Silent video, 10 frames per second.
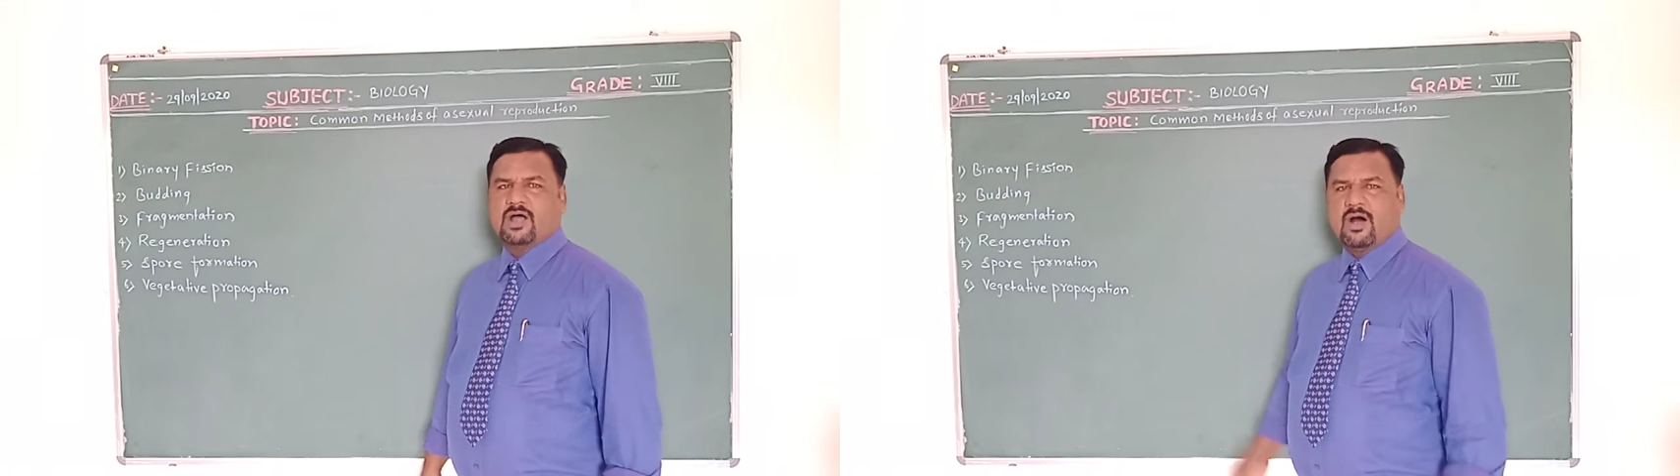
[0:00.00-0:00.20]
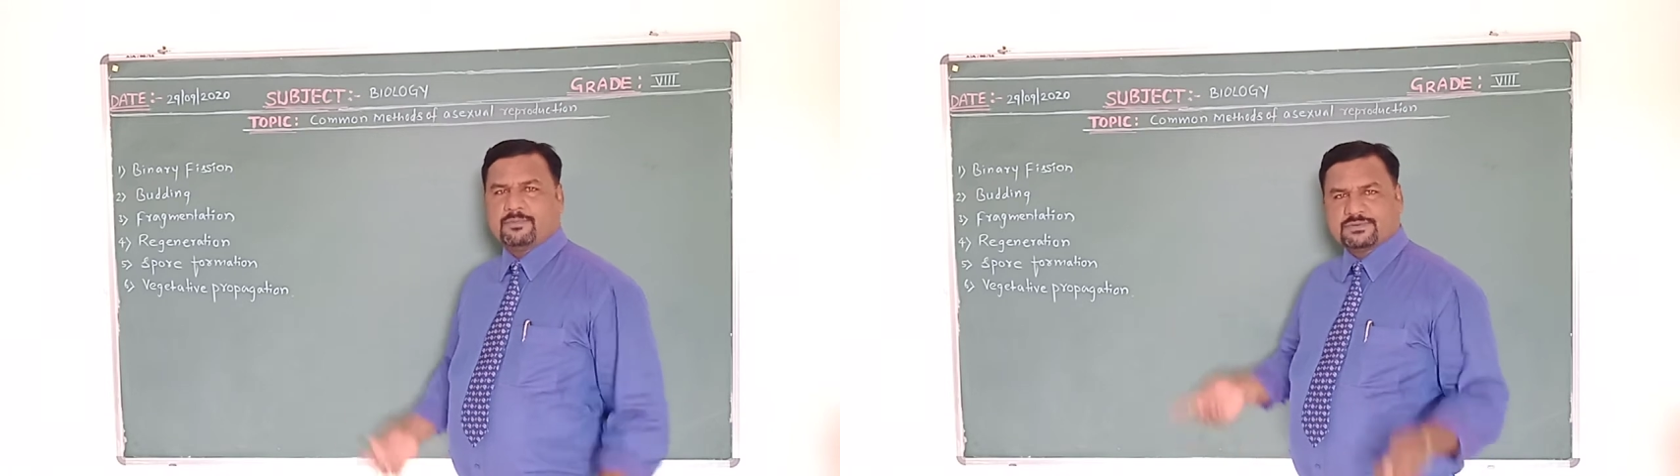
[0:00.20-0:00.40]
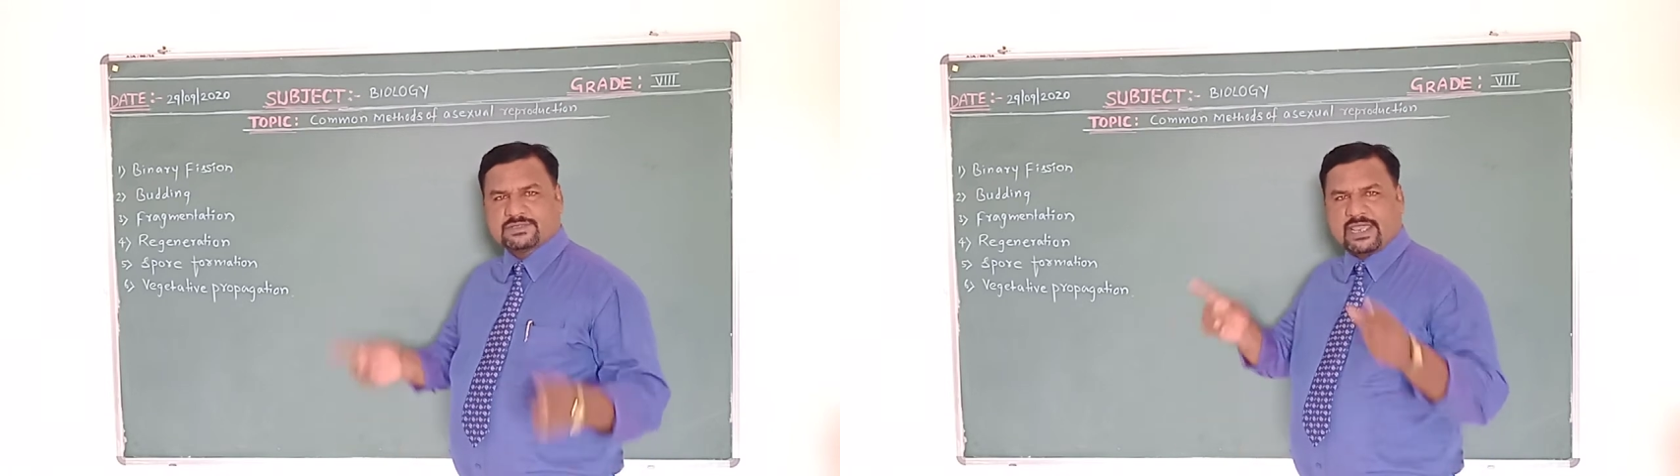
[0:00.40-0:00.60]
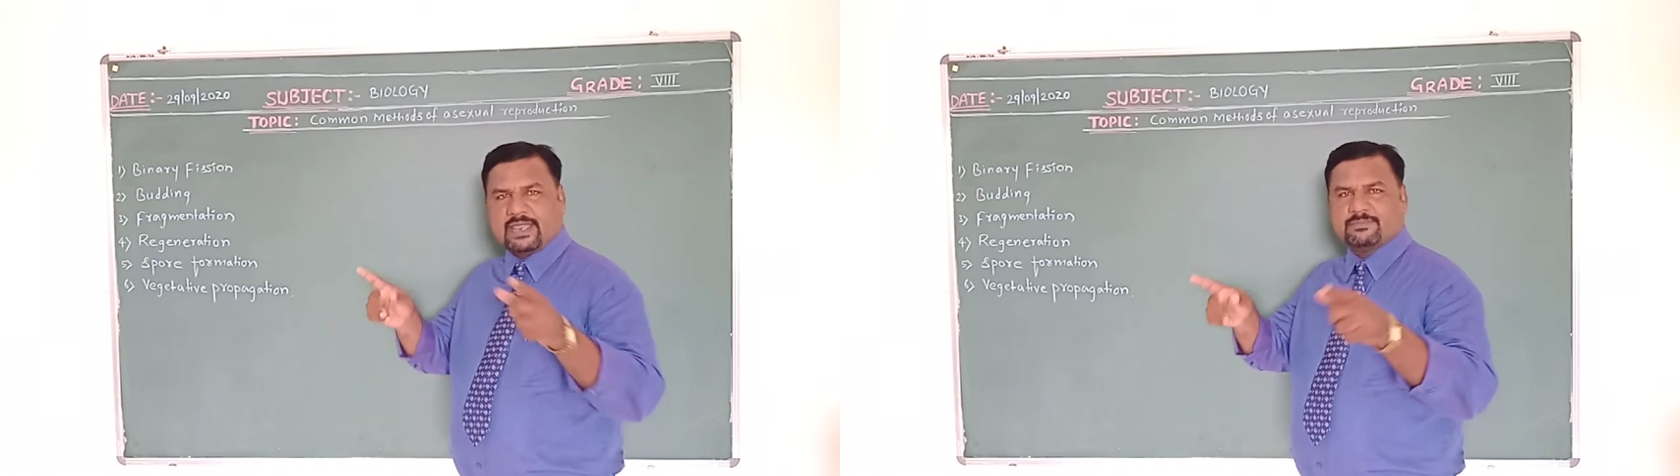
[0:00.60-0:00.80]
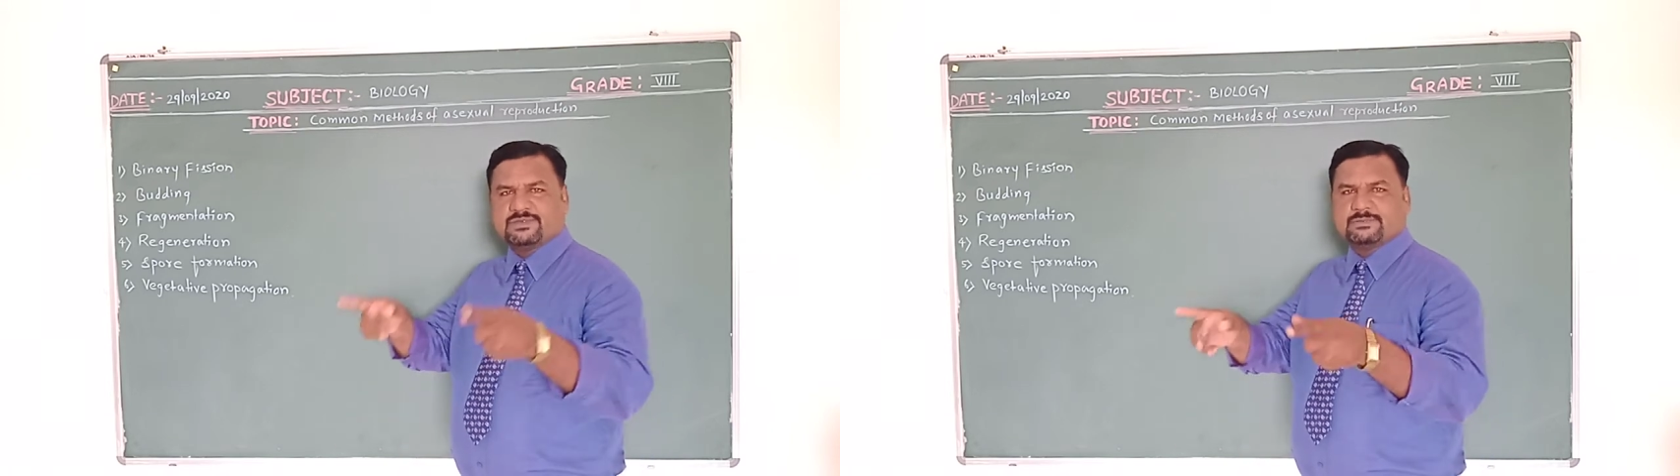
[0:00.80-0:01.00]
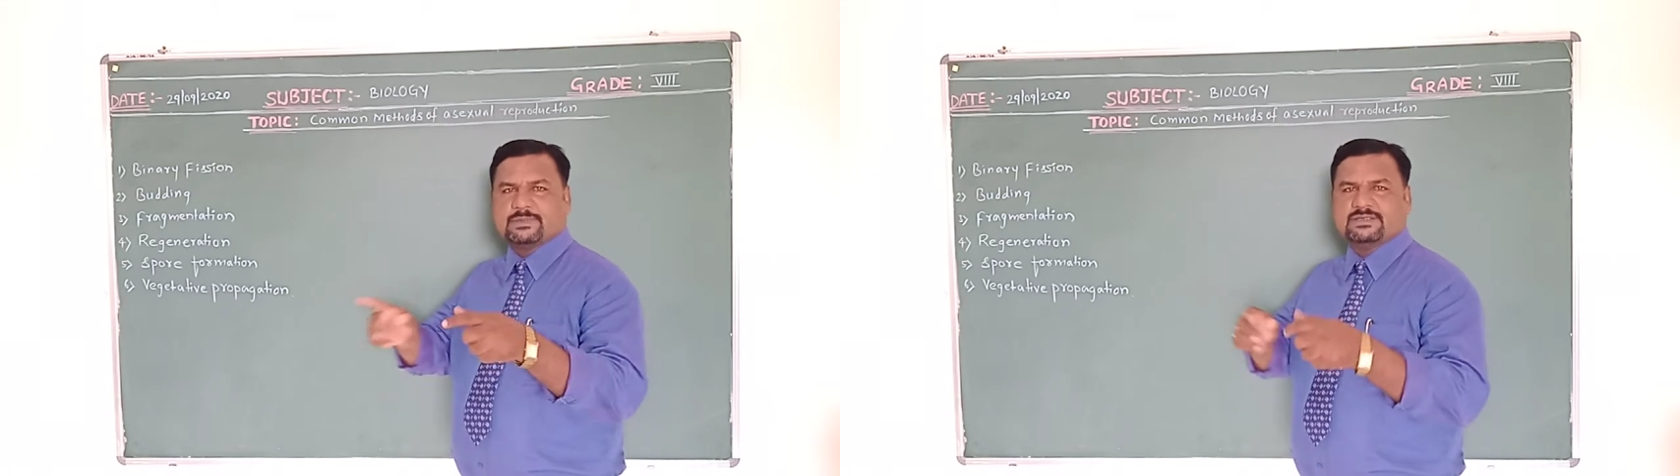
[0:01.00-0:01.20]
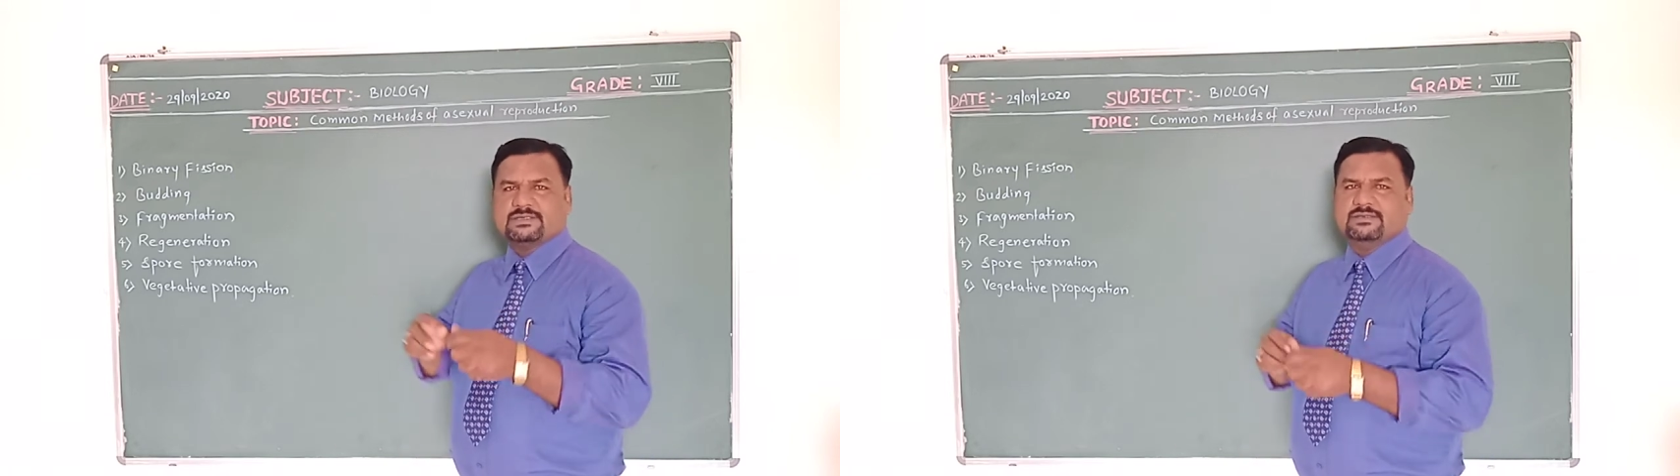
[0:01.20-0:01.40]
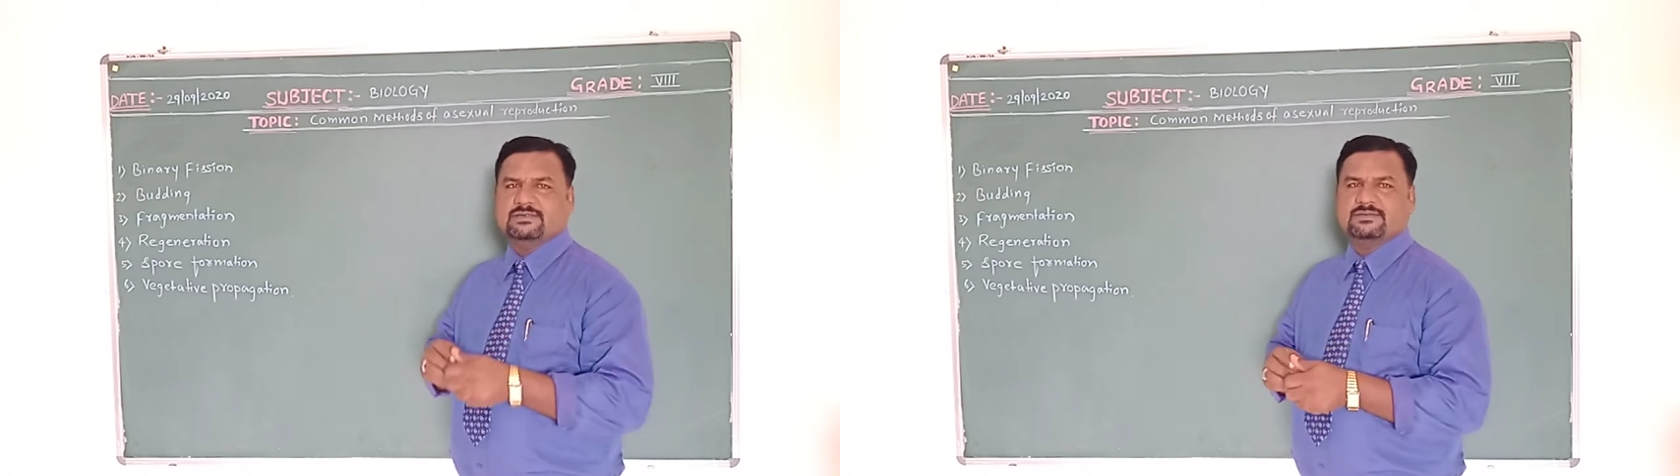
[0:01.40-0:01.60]
of same
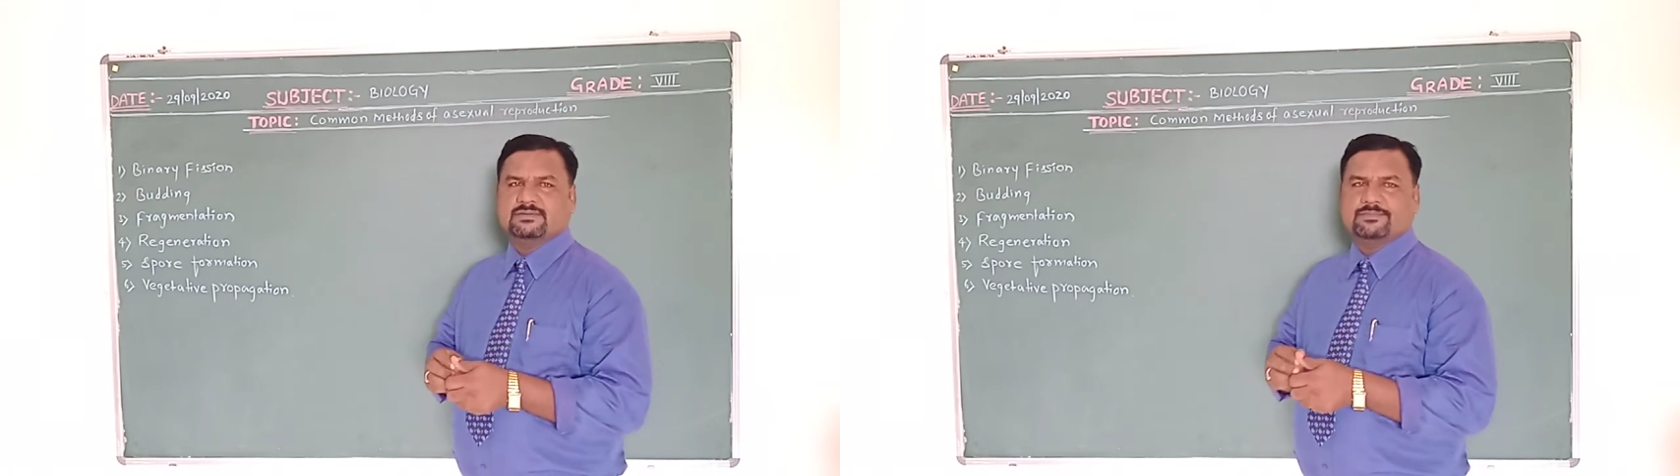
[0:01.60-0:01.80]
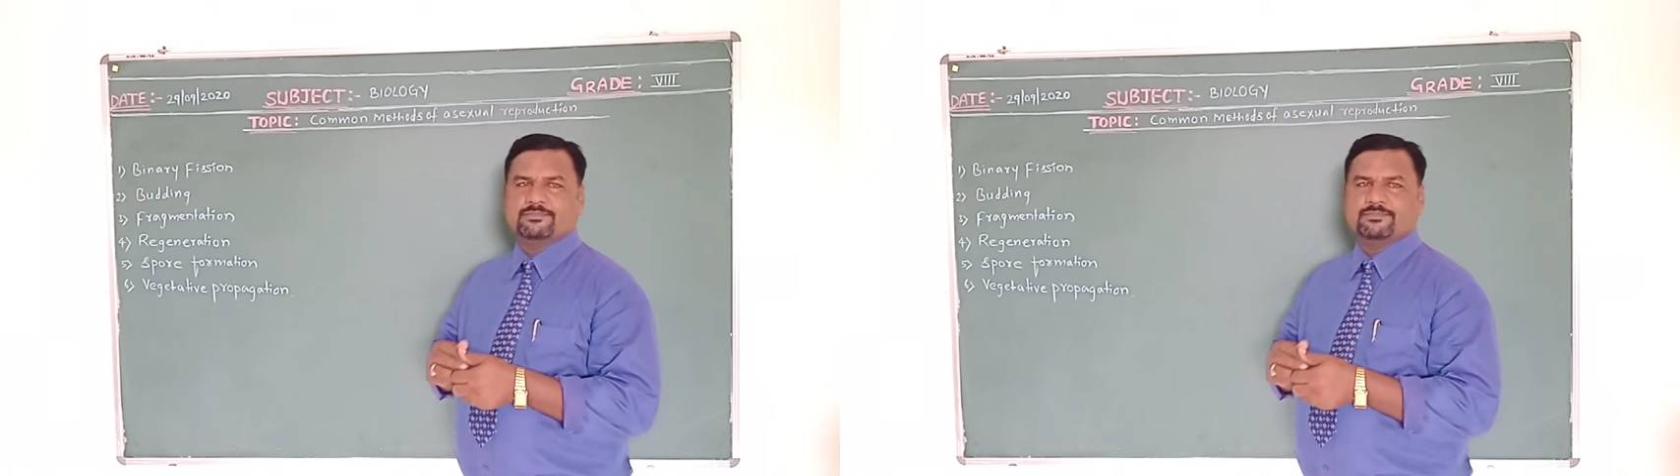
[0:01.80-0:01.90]
species.